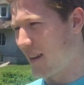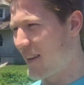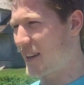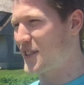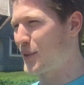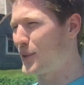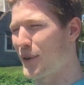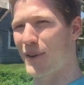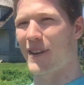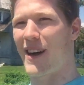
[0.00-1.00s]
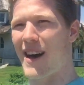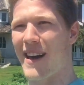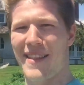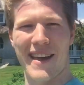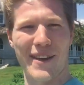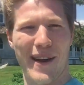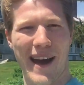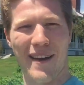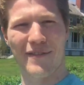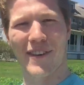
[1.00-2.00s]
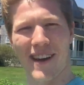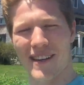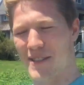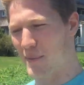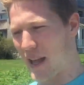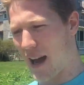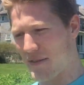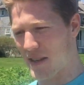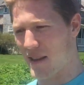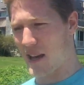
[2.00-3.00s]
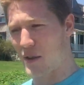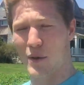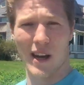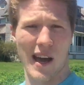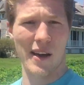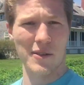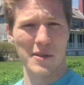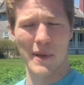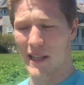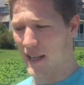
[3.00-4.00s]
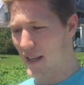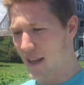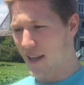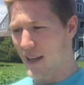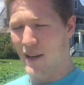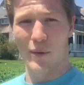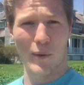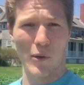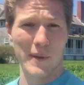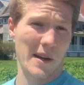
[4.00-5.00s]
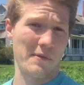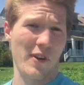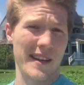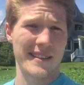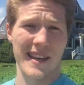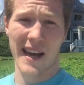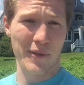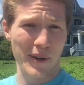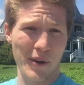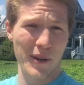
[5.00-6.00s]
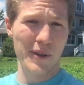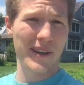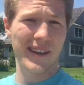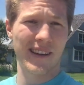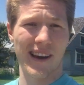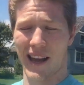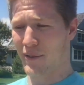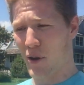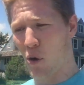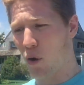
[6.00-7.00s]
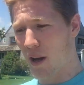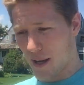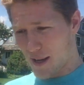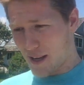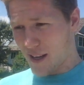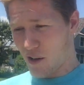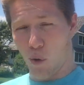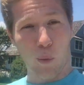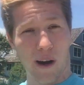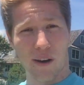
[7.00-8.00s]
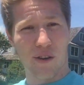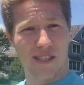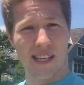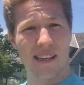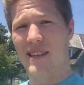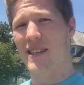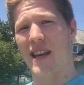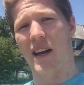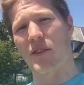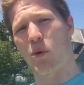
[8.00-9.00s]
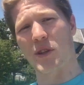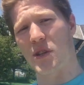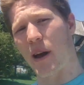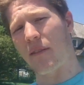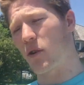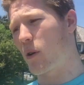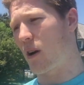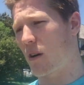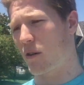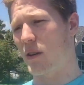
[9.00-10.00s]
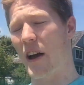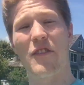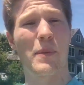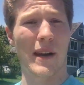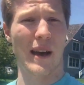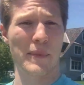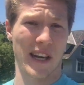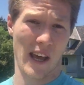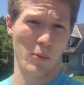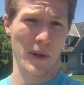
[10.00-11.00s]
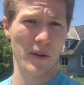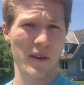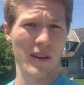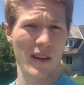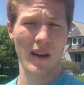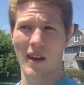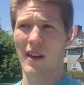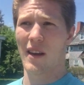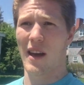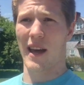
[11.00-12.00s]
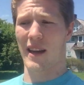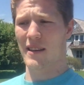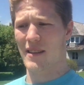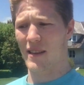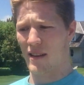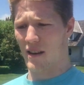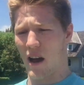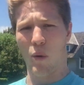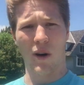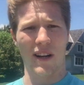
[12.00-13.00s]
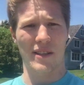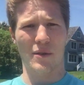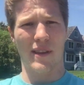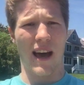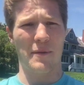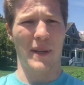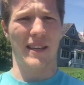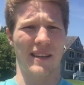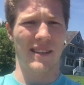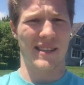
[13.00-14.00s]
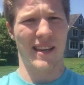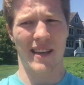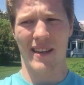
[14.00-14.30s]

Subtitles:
that you learn a lot and that you have some laughs, and that you and I ultimately will become friends. I don't know you. I don't know, where you're seeing this. I don't know what you have going on in your life, but I'm going to help you. And I want to do that because,